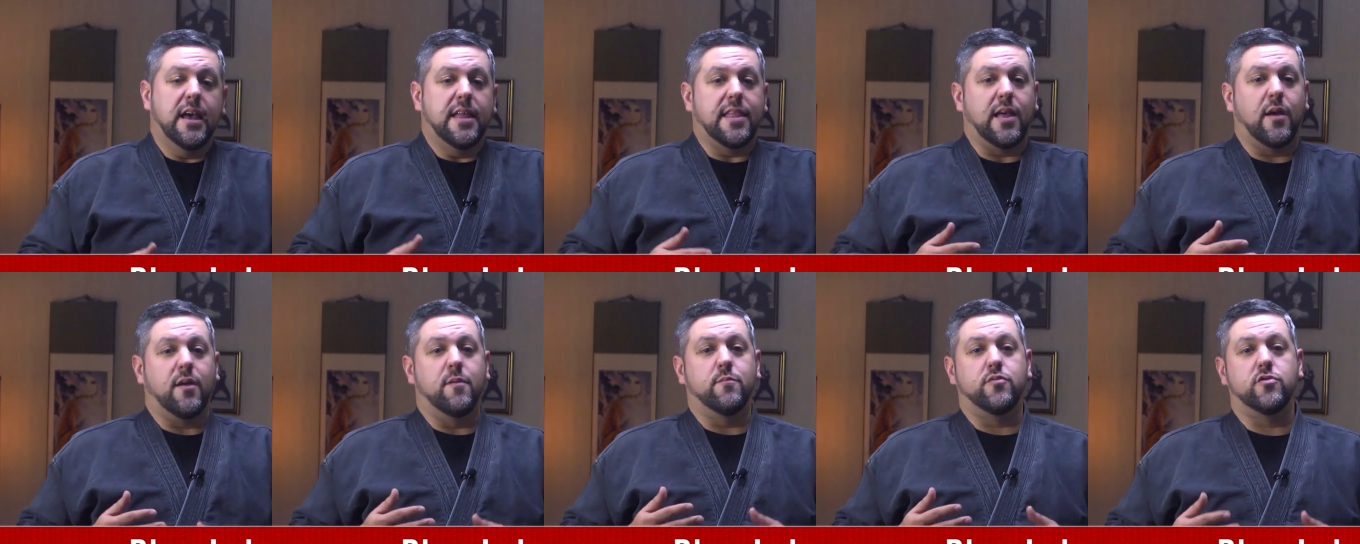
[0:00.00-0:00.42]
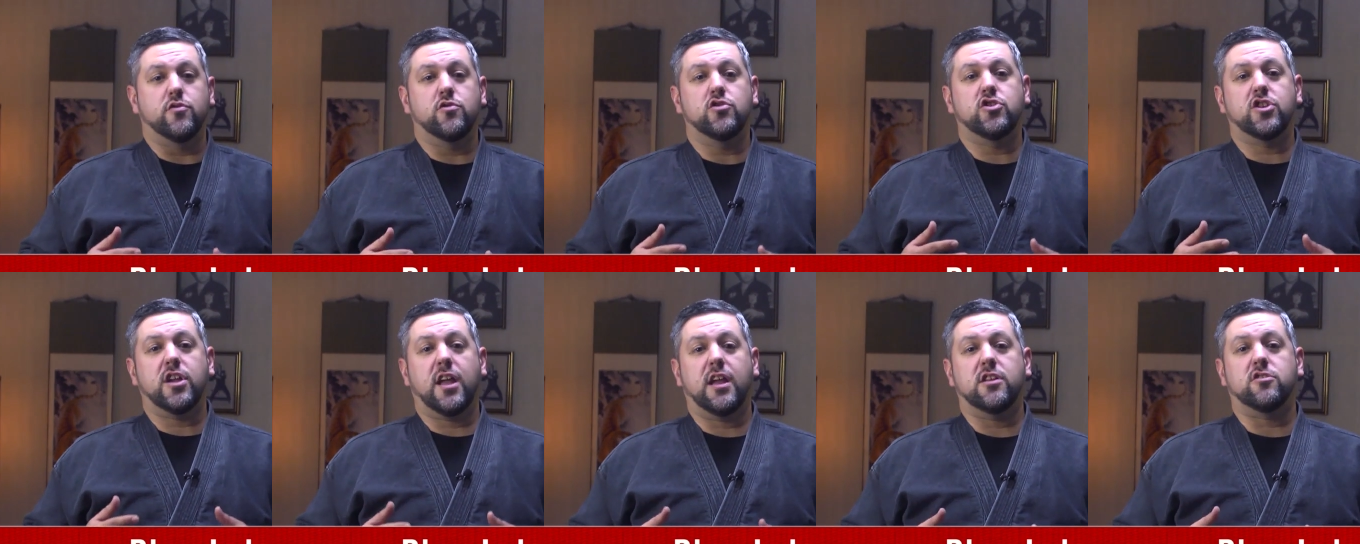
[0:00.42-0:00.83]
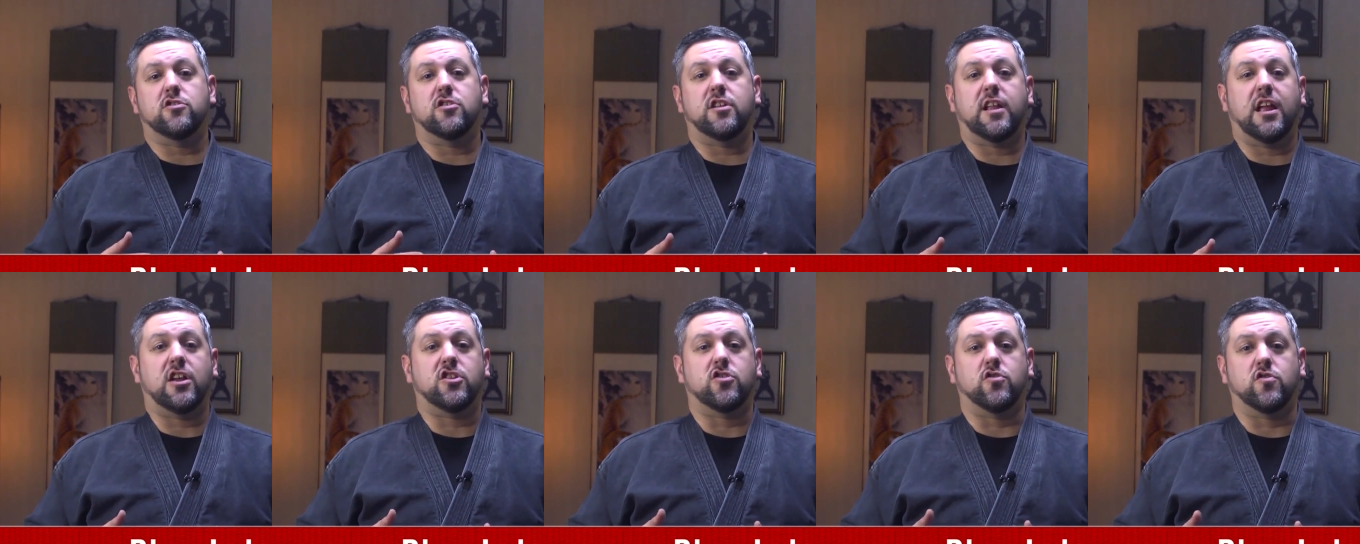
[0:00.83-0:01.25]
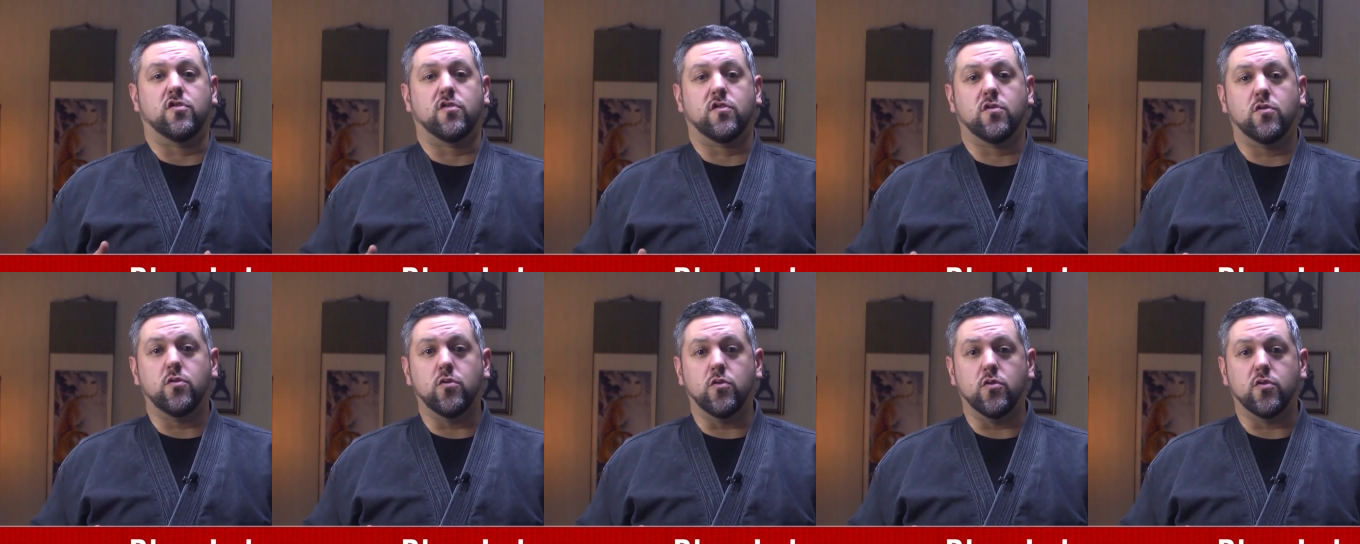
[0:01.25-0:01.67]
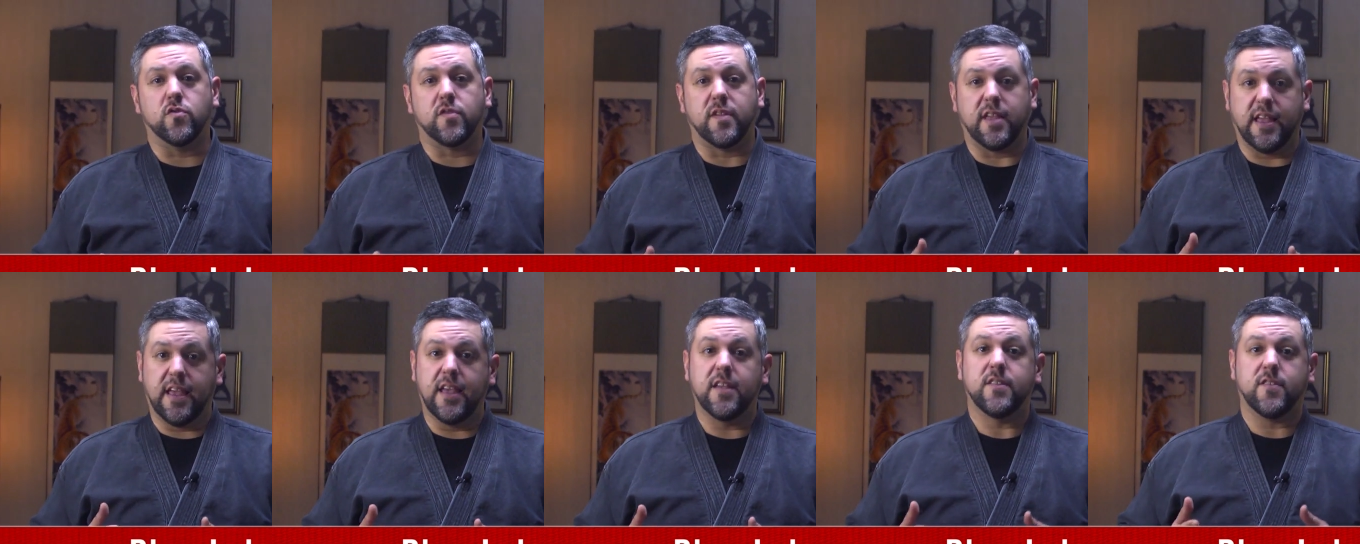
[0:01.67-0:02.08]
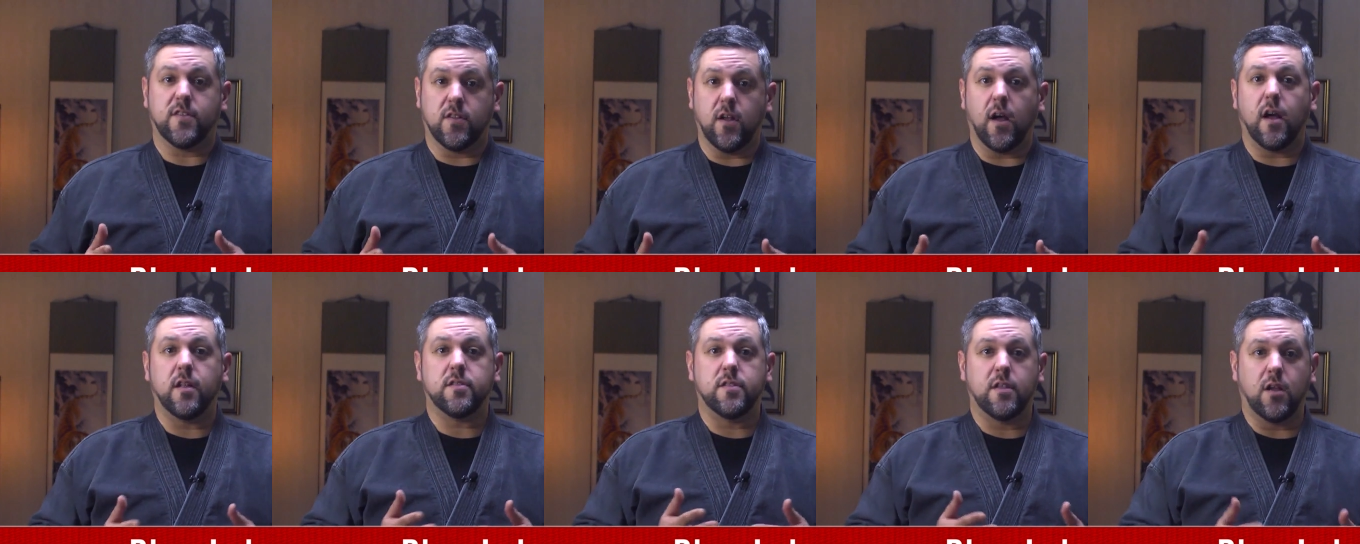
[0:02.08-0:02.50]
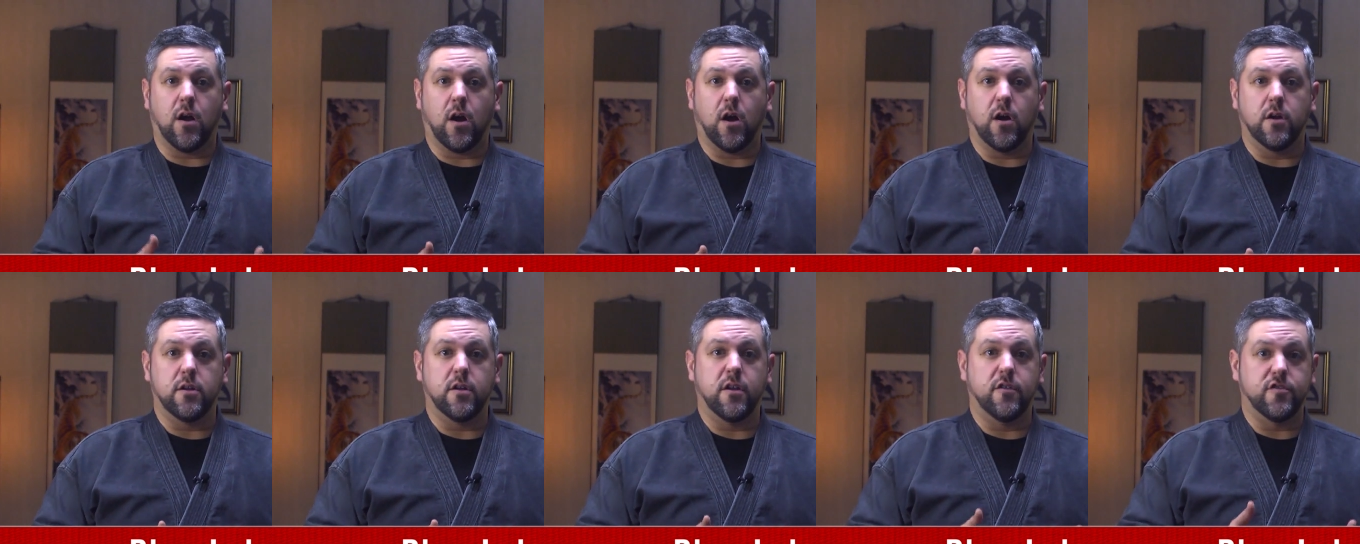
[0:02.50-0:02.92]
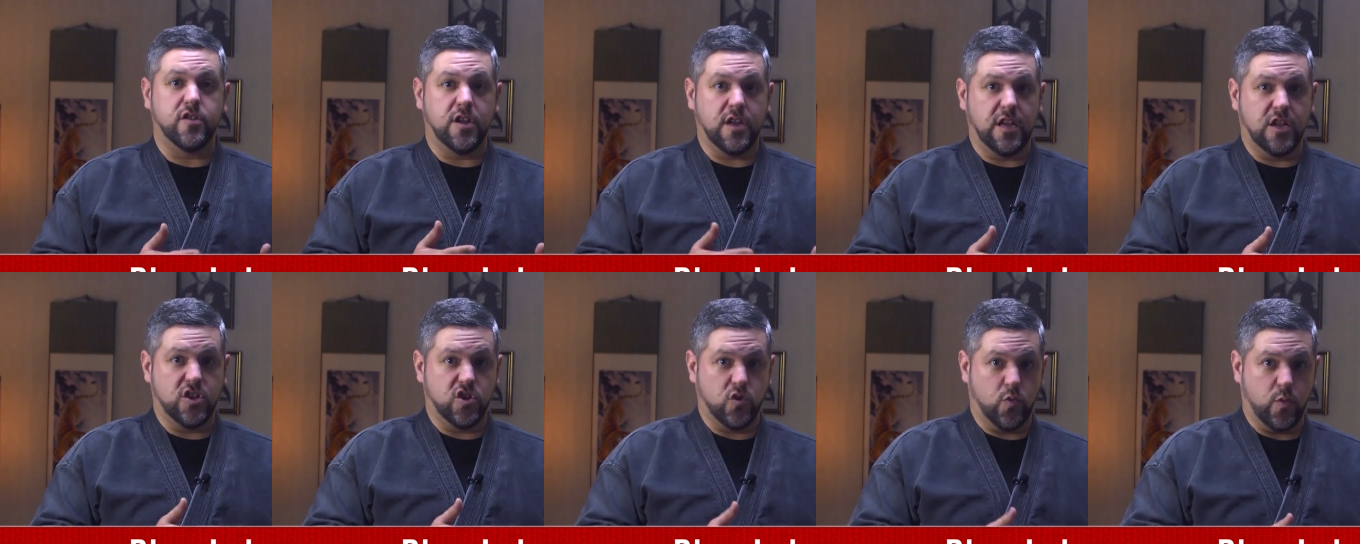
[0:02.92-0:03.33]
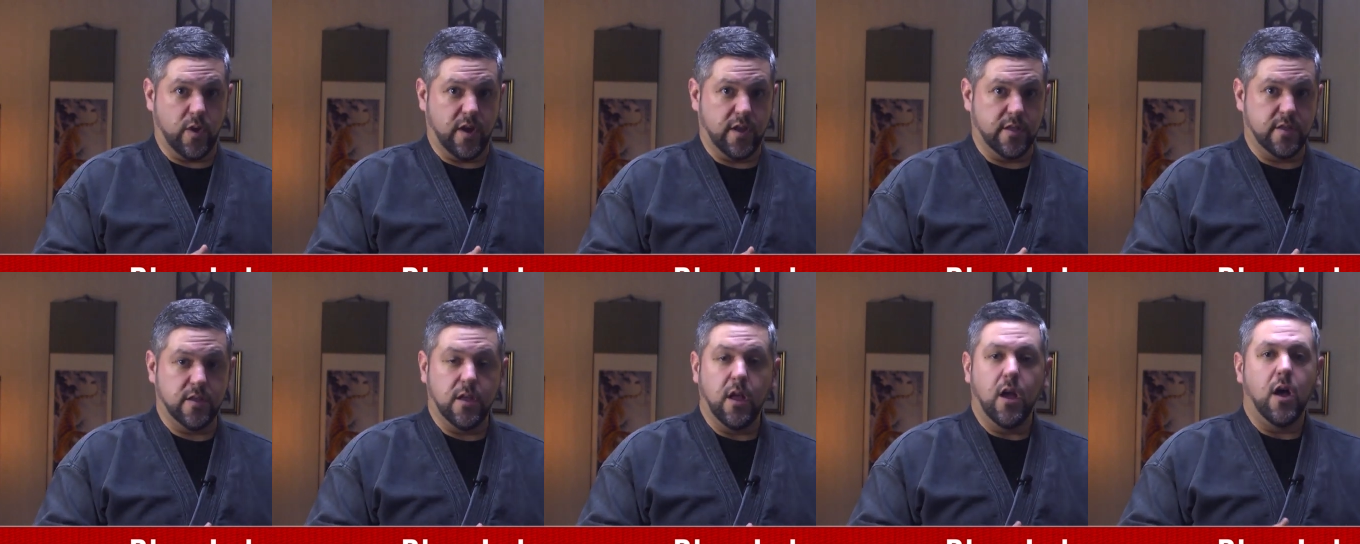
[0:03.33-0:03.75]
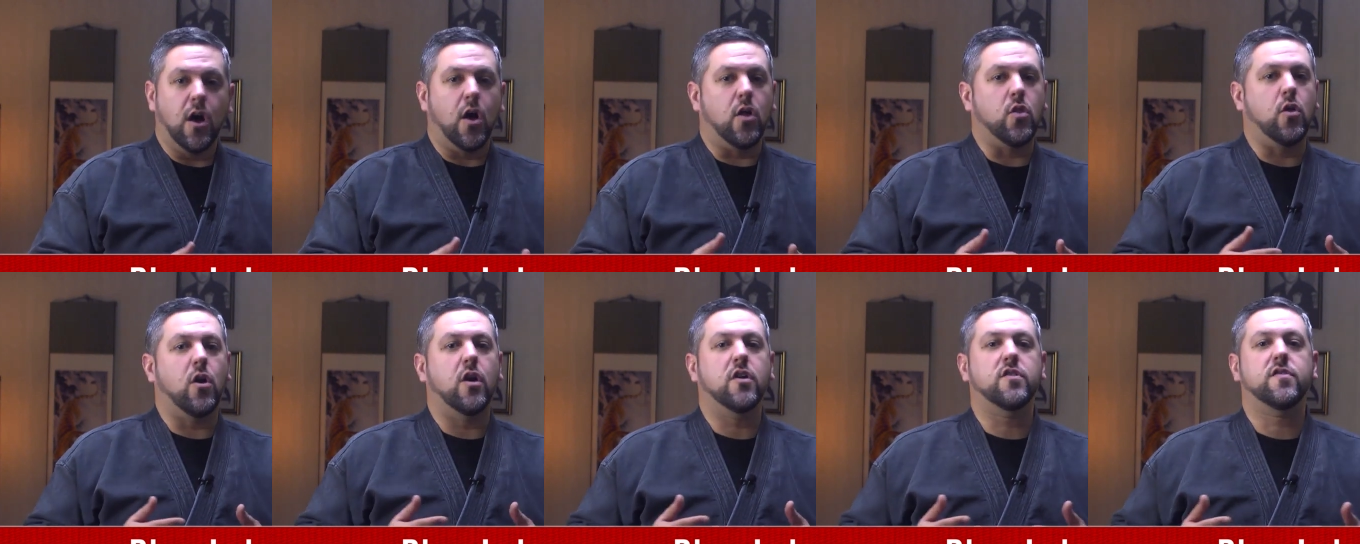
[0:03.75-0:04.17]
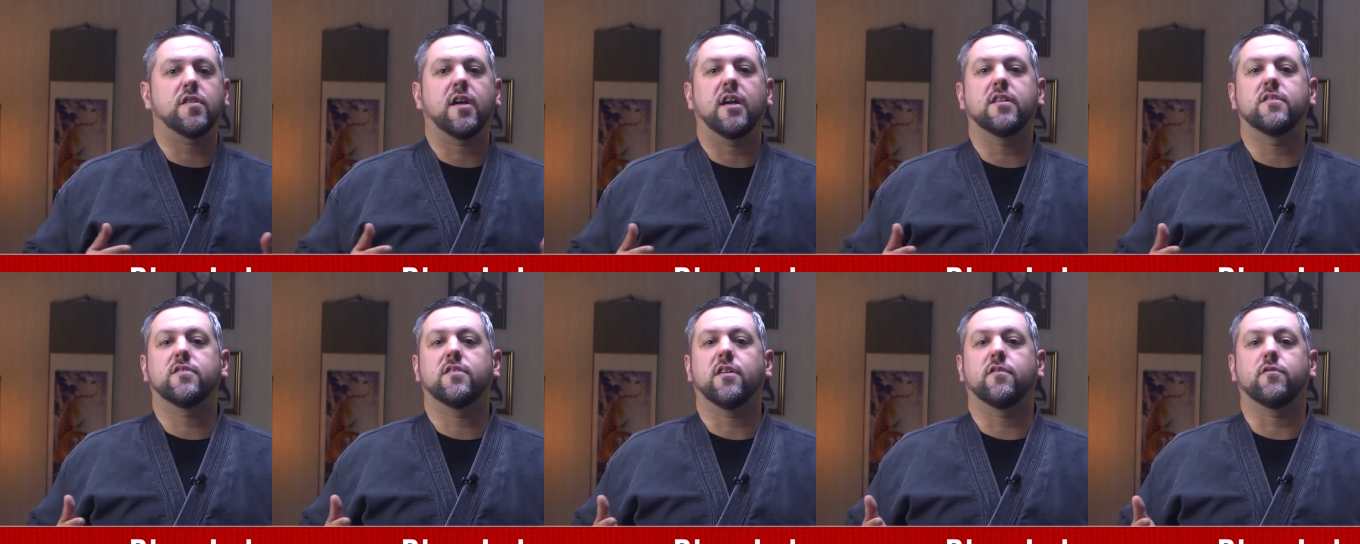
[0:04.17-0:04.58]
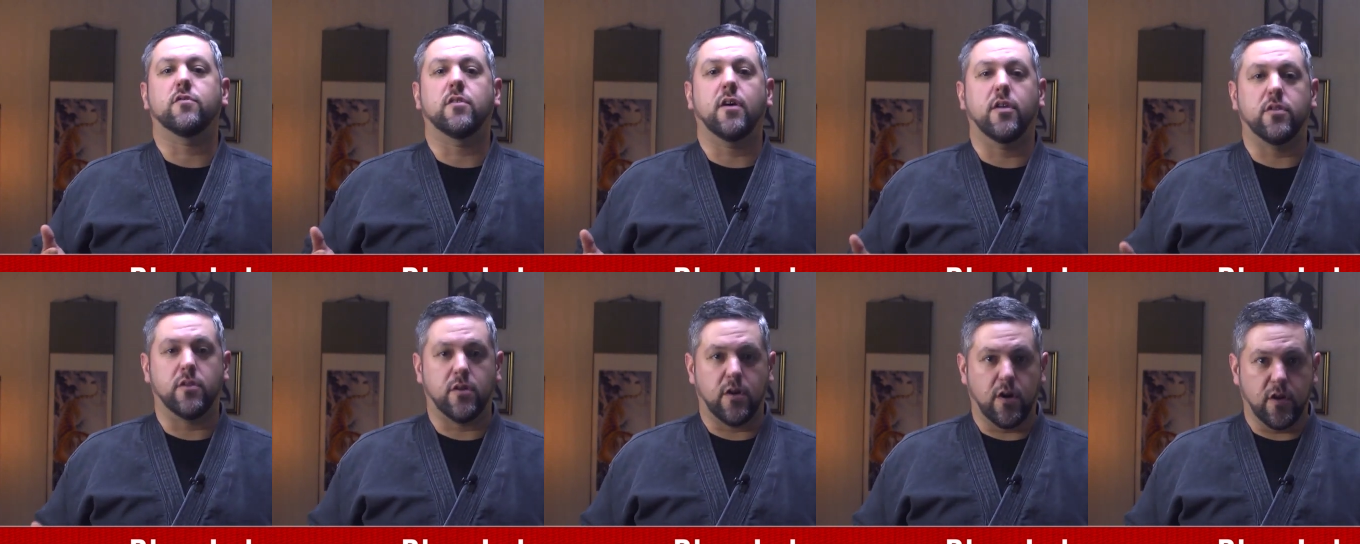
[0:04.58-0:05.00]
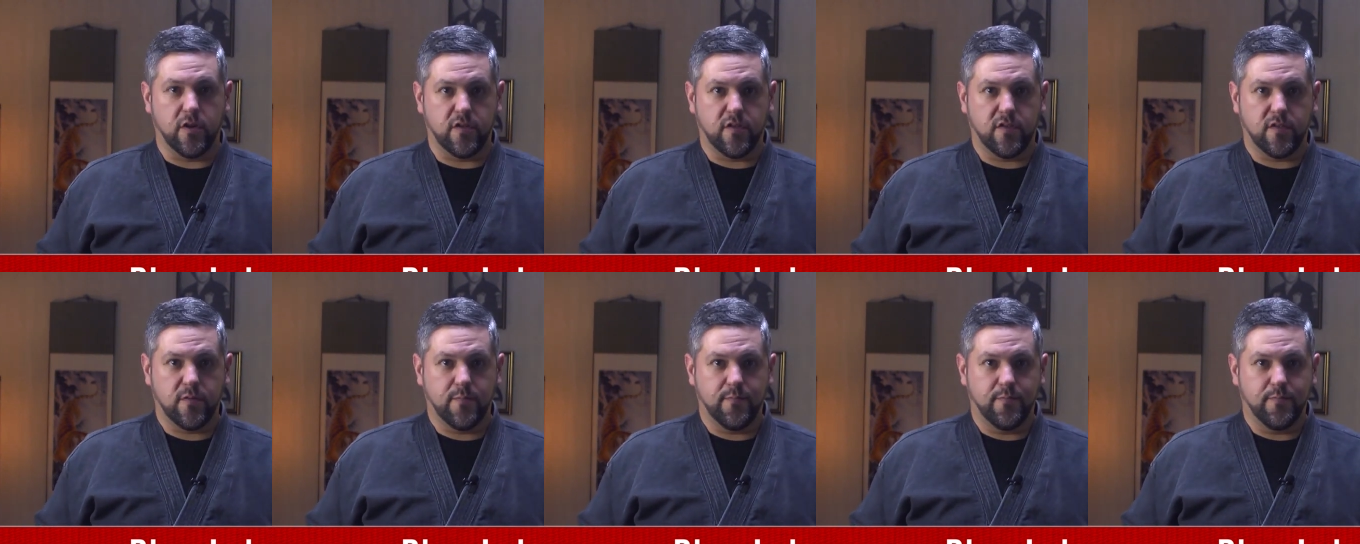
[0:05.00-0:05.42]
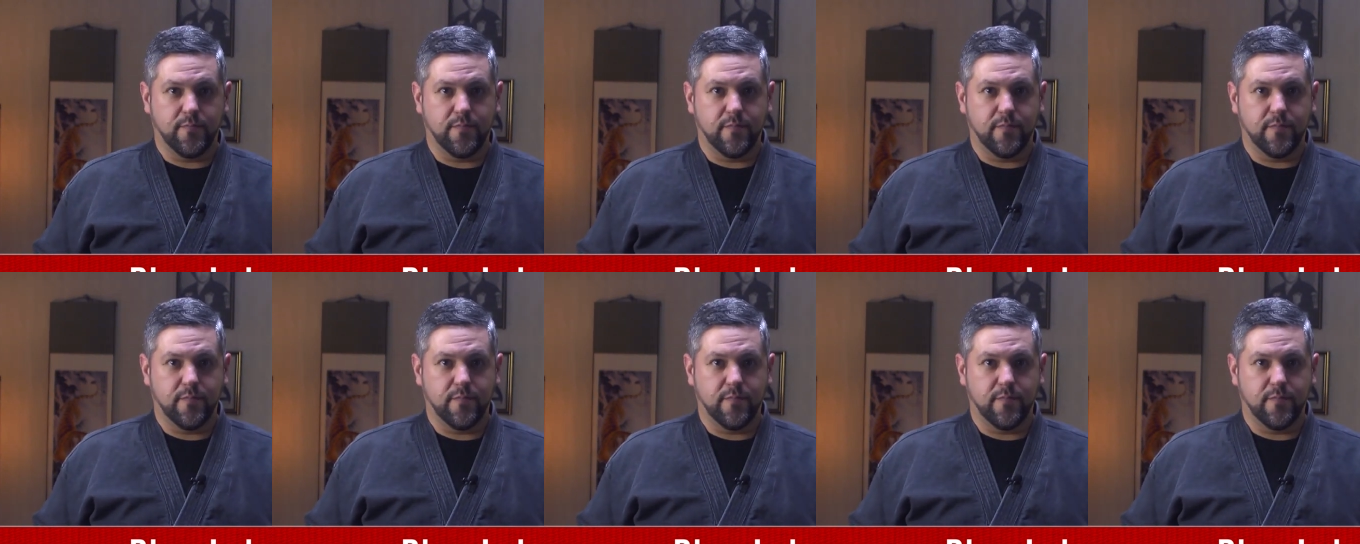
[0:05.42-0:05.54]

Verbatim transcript: Now in Blue Jade International Schools is taught the art of Xingyi Chuan alongside several other arts.